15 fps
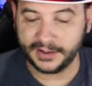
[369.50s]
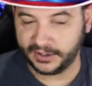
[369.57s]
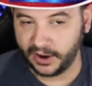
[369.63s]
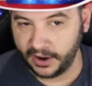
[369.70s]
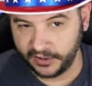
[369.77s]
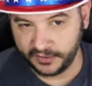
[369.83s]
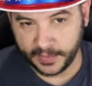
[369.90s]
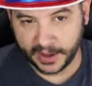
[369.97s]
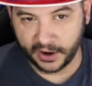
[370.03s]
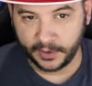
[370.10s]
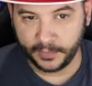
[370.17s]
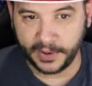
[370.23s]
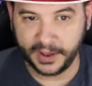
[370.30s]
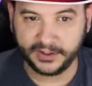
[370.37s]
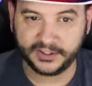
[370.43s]
a ton of men on
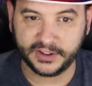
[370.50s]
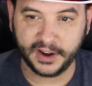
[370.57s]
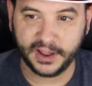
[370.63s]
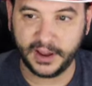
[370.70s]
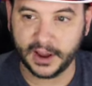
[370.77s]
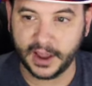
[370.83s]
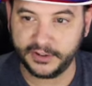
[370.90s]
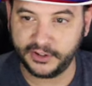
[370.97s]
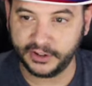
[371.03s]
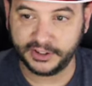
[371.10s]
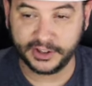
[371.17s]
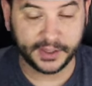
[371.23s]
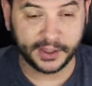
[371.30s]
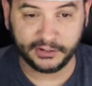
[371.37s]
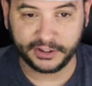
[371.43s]
base today. As you can
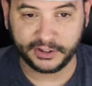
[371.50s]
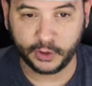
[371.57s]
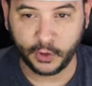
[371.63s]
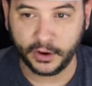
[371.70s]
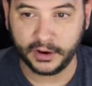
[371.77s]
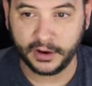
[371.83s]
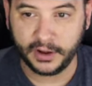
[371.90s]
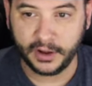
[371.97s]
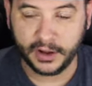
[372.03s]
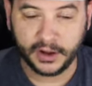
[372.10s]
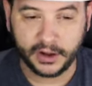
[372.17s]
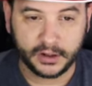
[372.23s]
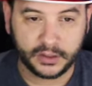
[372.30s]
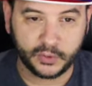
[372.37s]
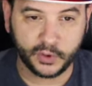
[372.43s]
see, they only scored
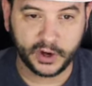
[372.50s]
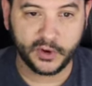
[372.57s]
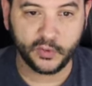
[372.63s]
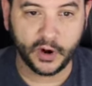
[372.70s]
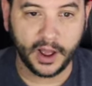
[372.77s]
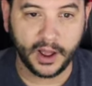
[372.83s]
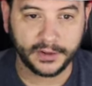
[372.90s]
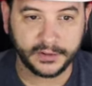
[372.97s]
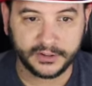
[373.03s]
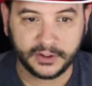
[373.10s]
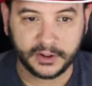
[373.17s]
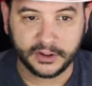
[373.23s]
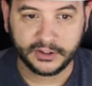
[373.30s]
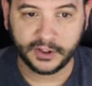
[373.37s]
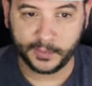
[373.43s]
three runs,
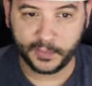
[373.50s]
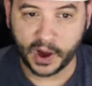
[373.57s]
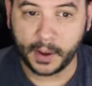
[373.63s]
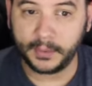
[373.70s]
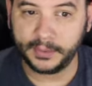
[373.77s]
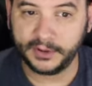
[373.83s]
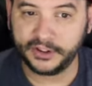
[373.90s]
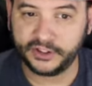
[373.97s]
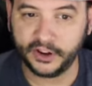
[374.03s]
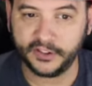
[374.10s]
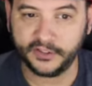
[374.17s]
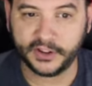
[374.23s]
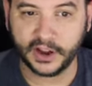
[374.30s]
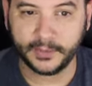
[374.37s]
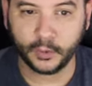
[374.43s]
so they probably should
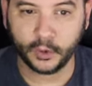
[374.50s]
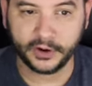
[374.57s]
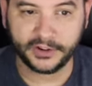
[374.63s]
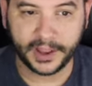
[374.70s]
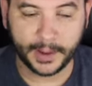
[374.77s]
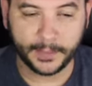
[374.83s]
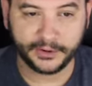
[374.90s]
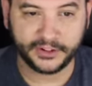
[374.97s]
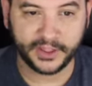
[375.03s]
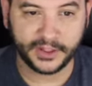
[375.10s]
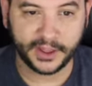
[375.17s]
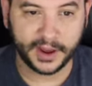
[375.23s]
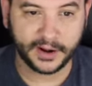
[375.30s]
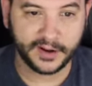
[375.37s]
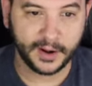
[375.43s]
have done more damage than
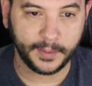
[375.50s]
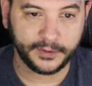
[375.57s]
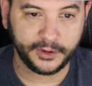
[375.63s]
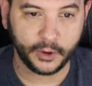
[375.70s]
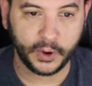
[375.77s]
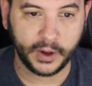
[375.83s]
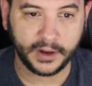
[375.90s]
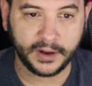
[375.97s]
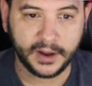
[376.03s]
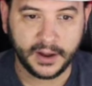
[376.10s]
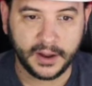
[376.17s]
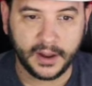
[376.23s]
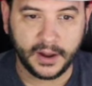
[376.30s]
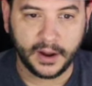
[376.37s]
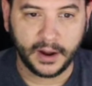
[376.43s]
they ended up doing.
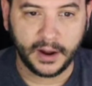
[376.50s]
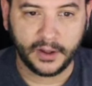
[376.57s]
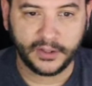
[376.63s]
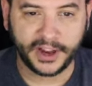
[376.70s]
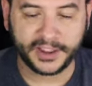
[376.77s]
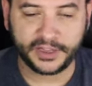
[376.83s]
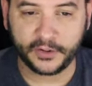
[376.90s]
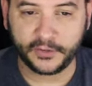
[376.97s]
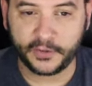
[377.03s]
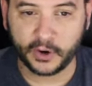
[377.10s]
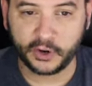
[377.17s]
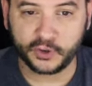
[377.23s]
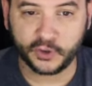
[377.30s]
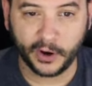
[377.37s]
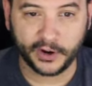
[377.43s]
Uh, they got their
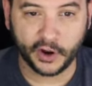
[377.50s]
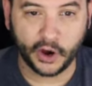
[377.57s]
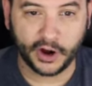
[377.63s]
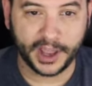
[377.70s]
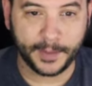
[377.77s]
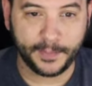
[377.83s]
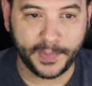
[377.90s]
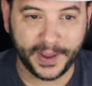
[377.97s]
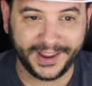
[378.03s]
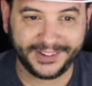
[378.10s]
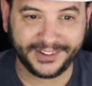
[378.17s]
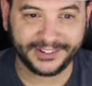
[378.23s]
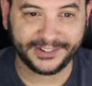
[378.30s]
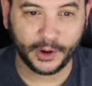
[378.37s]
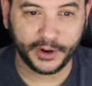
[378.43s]
first run on a
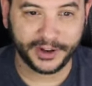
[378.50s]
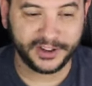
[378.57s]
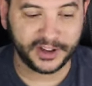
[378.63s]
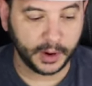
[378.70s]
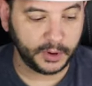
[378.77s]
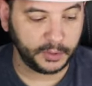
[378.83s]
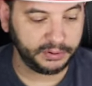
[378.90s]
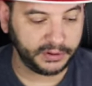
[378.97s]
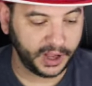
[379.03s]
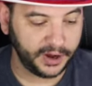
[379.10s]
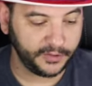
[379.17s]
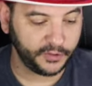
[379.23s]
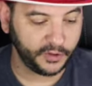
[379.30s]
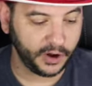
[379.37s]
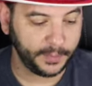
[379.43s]
bases loaded double play
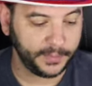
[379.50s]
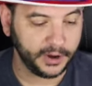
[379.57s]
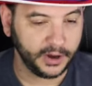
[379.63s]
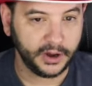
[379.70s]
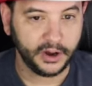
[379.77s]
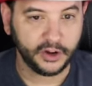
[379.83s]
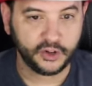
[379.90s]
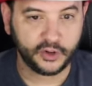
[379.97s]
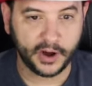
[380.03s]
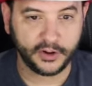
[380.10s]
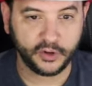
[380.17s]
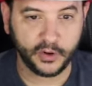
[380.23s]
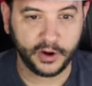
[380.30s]
from Trent